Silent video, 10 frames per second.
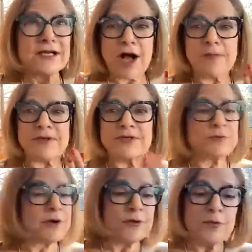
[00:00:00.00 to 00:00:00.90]
couples
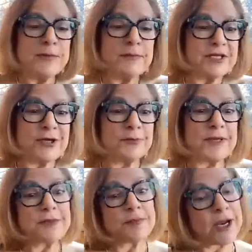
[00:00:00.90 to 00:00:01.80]
where the women could
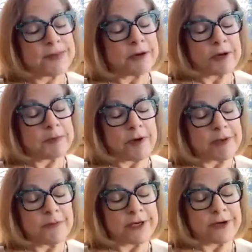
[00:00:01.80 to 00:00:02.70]
be the primary
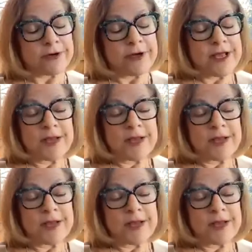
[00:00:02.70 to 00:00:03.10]
breadwinner